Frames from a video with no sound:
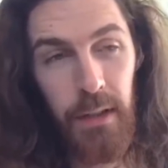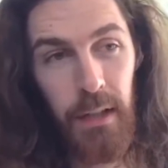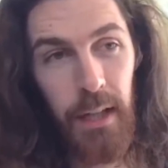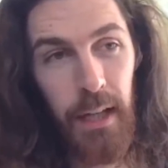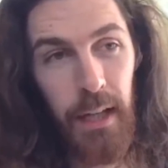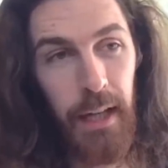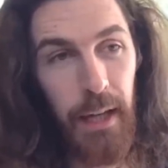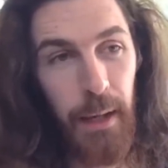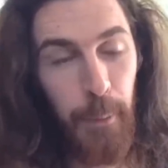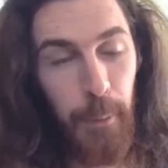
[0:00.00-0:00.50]

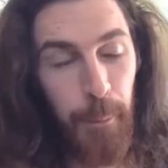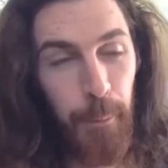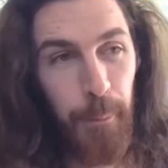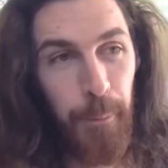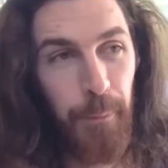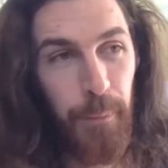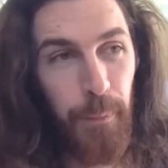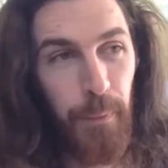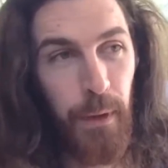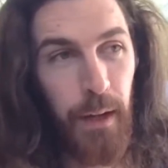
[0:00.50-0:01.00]
And
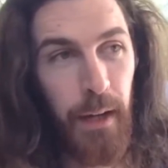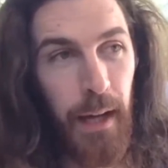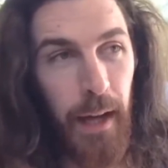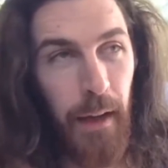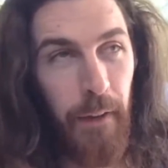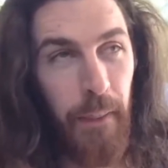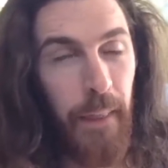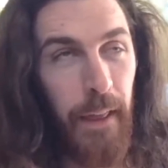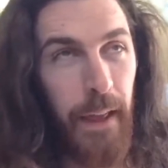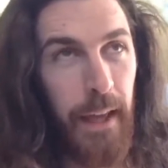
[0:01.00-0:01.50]

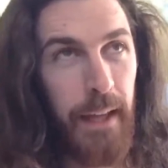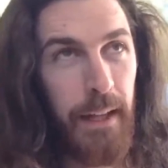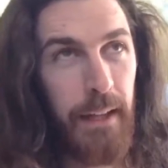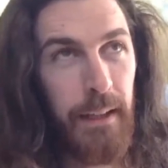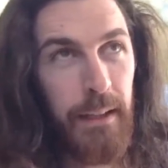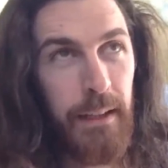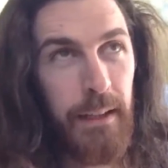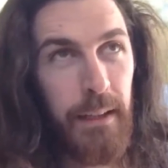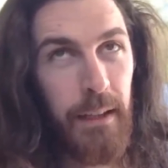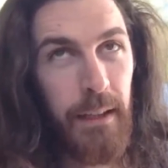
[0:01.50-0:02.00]

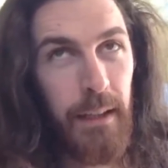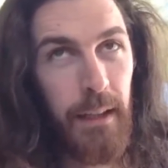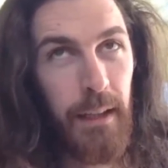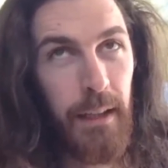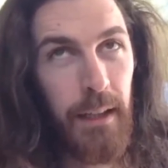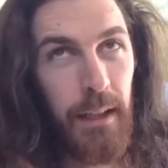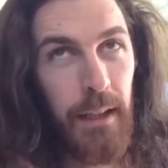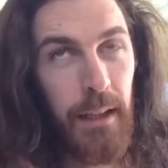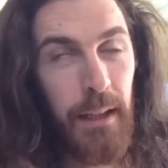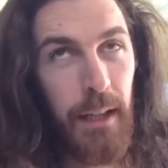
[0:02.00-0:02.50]
then
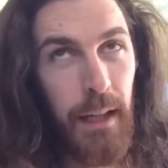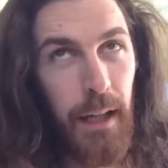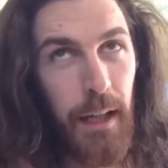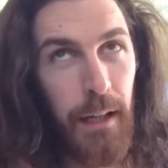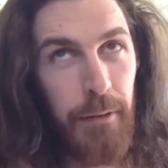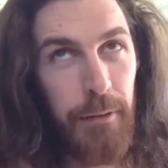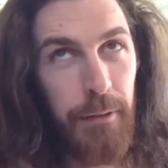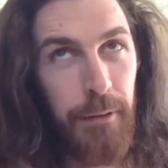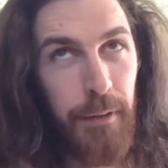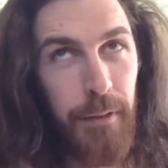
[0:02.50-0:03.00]

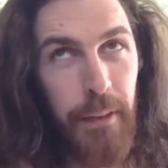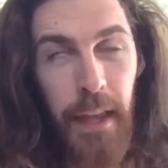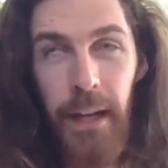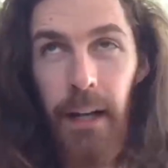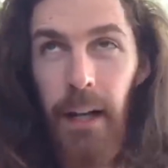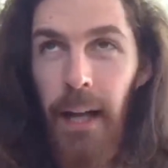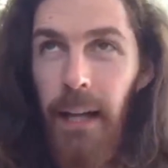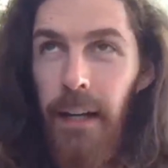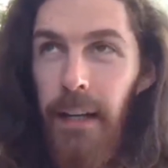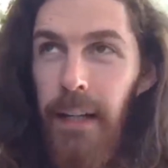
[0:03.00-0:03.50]
I
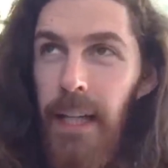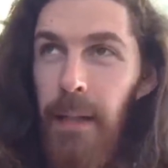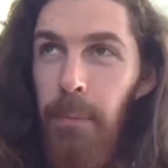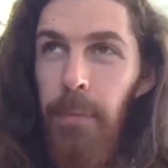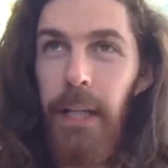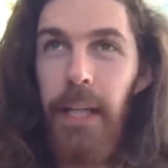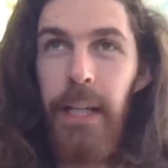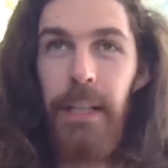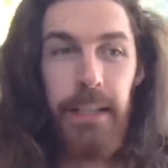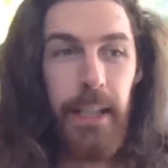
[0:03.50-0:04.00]
had an
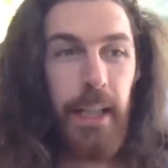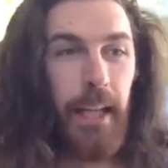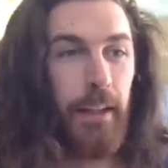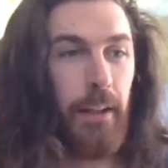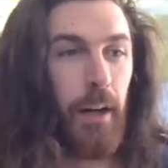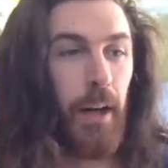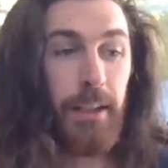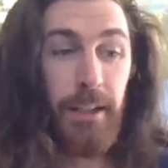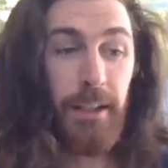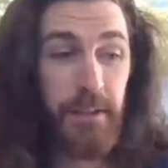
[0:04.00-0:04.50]
EP
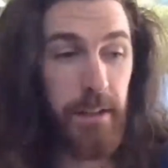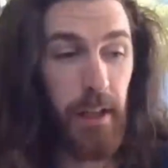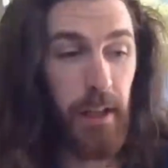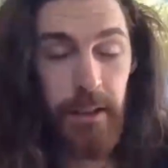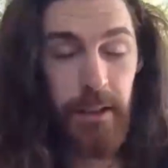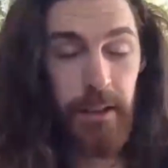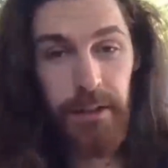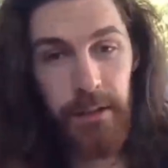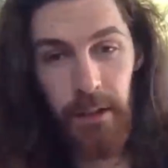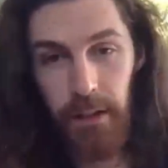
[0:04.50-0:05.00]
together. I just
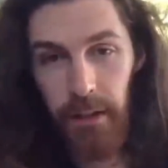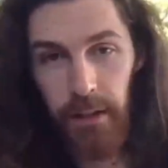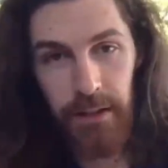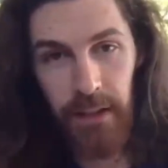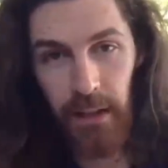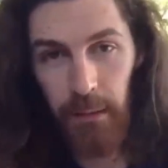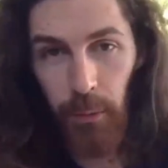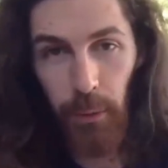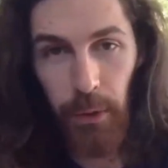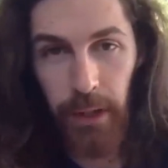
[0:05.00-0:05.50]
started
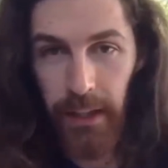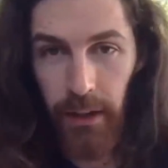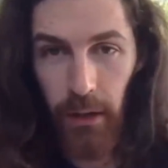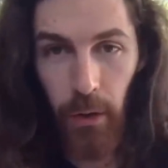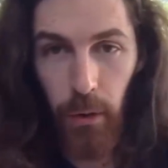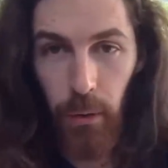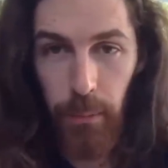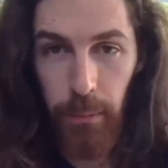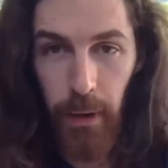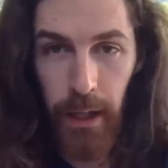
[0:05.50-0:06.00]
demoing at
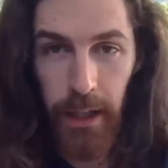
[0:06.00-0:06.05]
home.